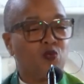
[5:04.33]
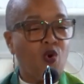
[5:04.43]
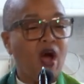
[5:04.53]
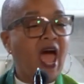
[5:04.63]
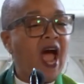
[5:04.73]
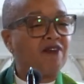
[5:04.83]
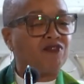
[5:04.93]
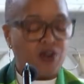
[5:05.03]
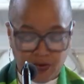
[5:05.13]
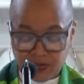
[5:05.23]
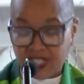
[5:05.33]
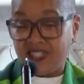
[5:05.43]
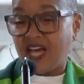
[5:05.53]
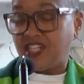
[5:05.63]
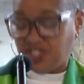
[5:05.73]
wore afros and
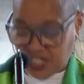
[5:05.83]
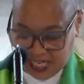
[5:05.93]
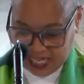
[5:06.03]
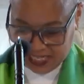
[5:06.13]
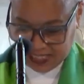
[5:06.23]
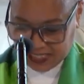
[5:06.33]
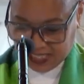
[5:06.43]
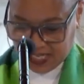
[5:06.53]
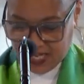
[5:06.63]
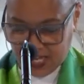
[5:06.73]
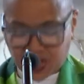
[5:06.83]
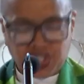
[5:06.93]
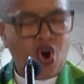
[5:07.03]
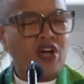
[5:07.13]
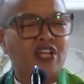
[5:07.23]
dashikis,
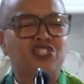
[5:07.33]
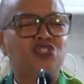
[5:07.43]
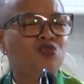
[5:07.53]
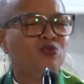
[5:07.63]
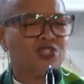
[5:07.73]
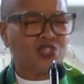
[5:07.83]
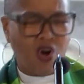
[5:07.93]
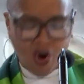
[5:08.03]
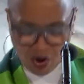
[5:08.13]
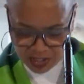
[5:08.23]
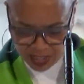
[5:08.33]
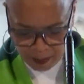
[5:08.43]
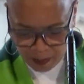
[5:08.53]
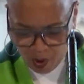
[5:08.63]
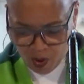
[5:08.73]
taught us new songs
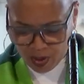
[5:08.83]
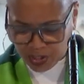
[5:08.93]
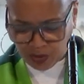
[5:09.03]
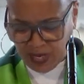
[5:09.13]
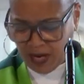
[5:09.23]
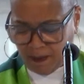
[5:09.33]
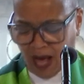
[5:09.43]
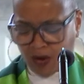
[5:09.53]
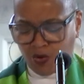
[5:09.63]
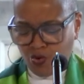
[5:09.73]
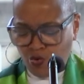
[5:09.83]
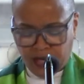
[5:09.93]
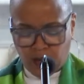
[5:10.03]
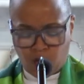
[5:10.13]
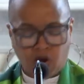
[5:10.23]
and poetry about who
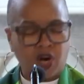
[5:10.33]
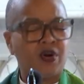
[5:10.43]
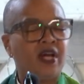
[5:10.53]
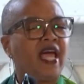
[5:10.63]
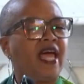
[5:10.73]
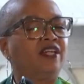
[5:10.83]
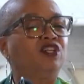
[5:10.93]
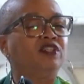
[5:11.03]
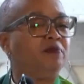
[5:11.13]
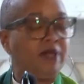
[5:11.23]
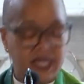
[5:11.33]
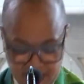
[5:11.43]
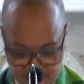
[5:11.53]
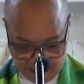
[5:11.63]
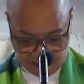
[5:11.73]
we were and could
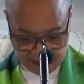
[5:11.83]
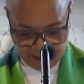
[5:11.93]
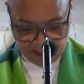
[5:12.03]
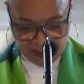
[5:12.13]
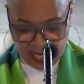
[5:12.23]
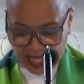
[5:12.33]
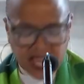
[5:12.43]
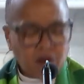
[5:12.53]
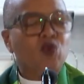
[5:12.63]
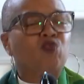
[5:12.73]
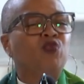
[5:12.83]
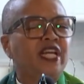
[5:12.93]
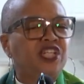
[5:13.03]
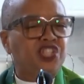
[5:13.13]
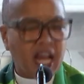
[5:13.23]
be. They were
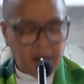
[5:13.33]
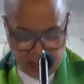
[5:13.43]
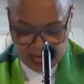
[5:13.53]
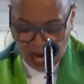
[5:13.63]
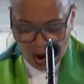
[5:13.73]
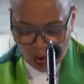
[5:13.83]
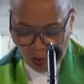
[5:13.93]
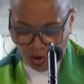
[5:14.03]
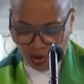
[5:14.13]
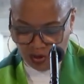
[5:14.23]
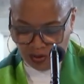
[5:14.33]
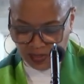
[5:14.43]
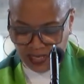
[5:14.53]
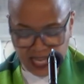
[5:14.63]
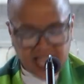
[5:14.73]
reshaping our
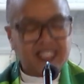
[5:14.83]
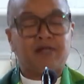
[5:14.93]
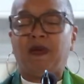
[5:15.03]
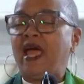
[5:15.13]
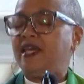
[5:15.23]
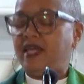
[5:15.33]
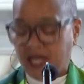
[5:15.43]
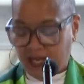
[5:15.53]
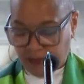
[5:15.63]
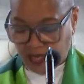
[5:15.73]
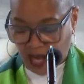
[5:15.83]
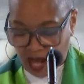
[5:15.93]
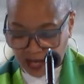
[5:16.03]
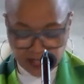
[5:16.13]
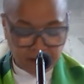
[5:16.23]
world, expanding it
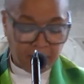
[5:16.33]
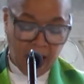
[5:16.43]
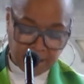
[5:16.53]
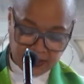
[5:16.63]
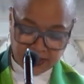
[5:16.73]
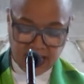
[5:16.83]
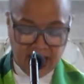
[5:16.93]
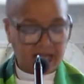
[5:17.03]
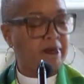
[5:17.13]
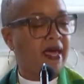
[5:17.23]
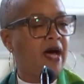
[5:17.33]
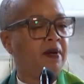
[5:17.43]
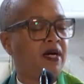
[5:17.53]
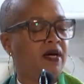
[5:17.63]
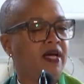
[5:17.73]
beyond Demopolis,
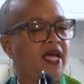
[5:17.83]
Alabama,